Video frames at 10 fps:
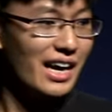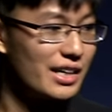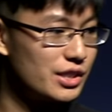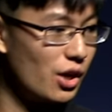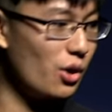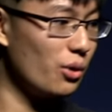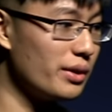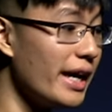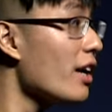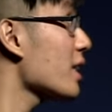So
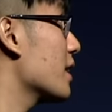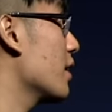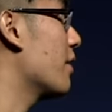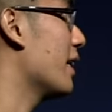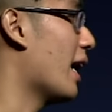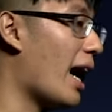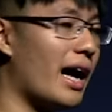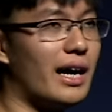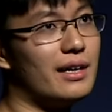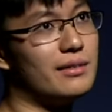chaos theory,
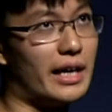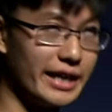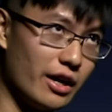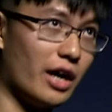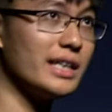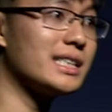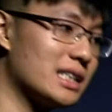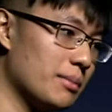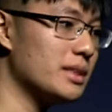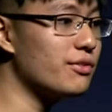uh, a chaotic
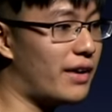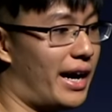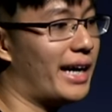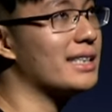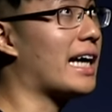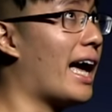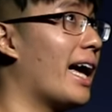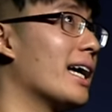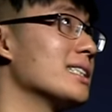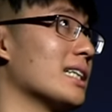system is defined
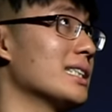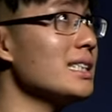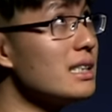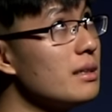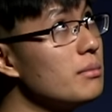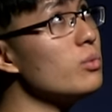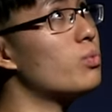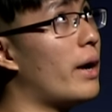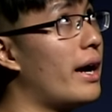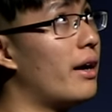as a system
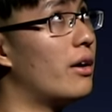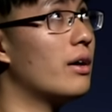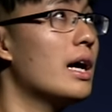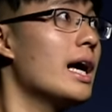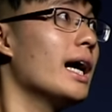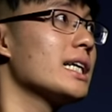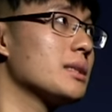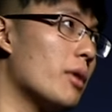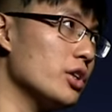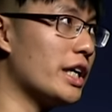where
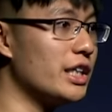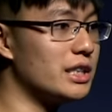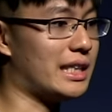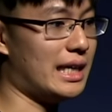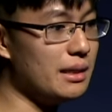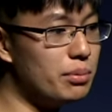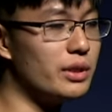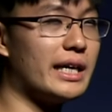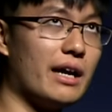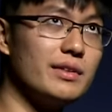small changes in
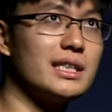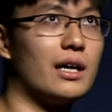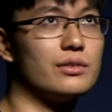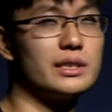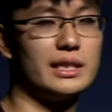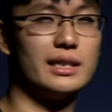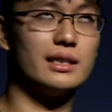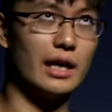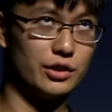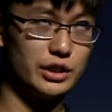input can result
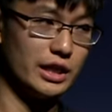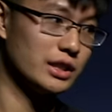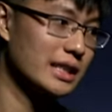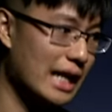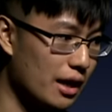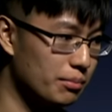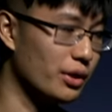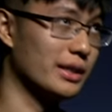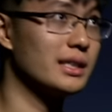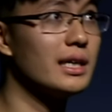in large changes in
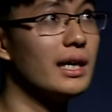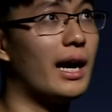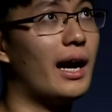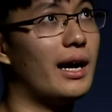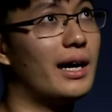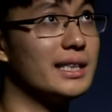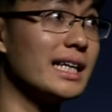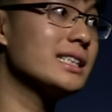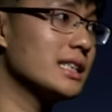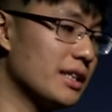output, uh,
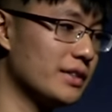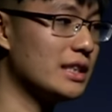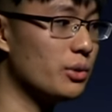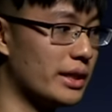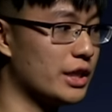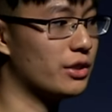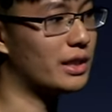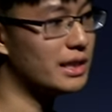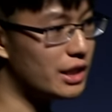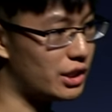sensitivity to initial
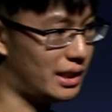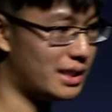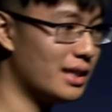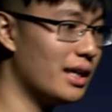conditions.